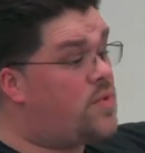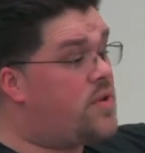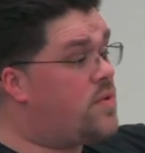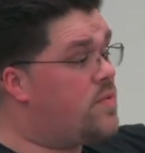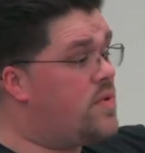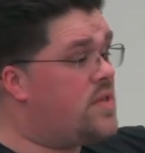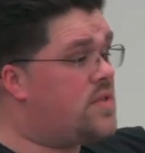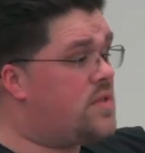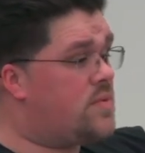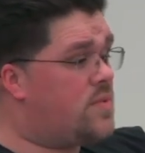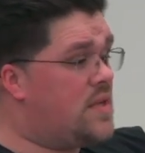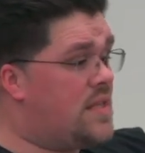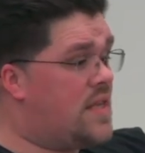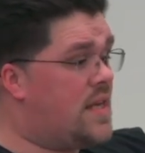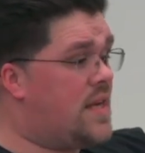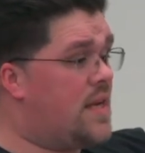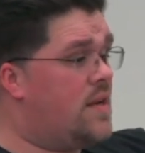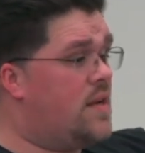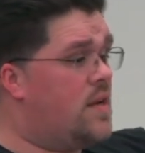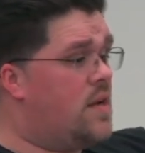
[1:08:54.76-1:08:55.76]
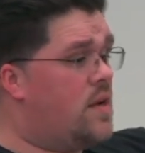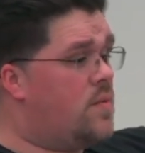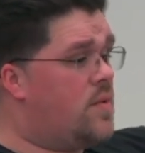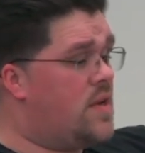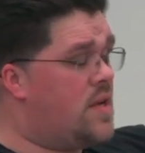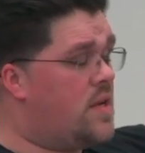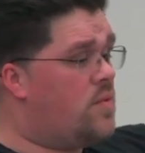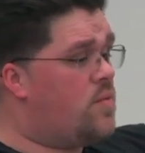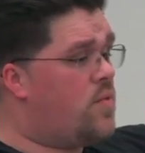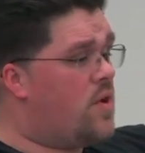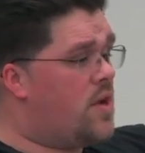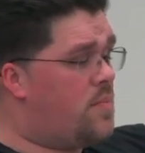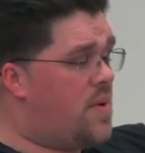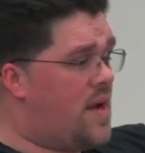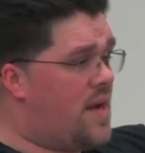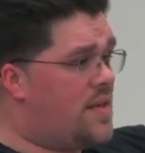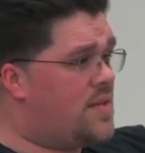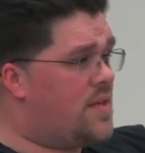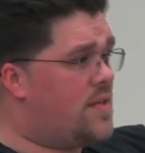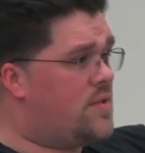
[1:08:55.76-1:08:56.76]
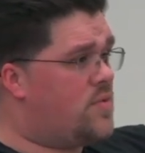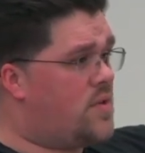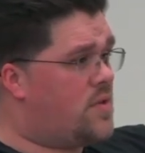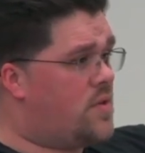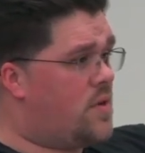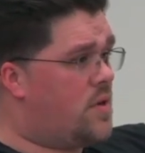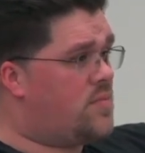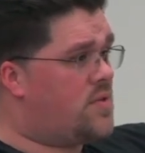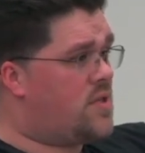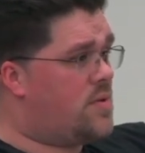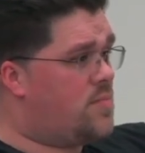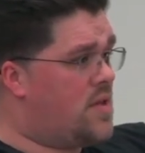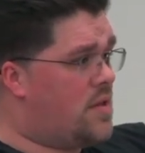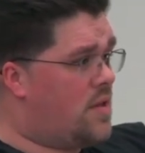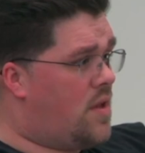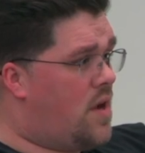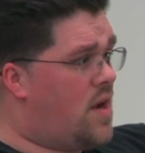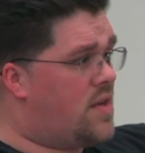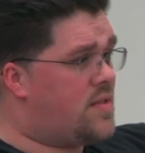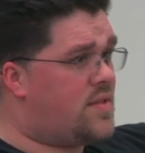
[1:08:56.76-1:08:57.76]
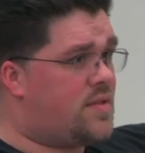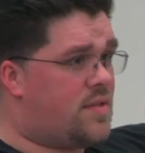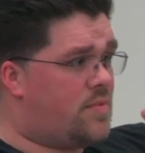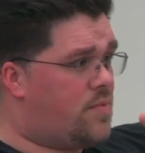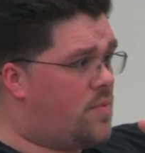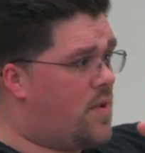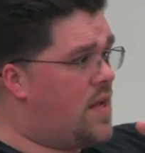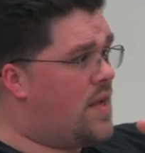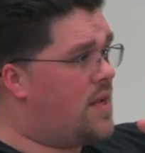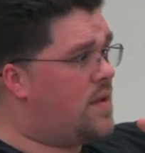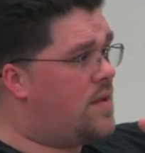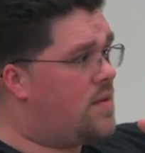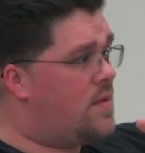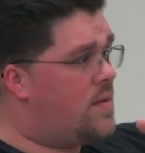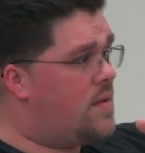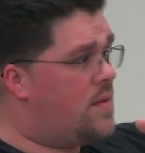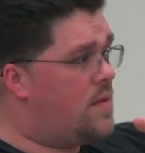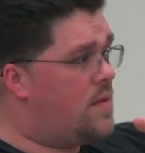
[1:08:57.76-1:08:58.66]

was one of the reasons we did it. We didn't want basketry terms to be lost the way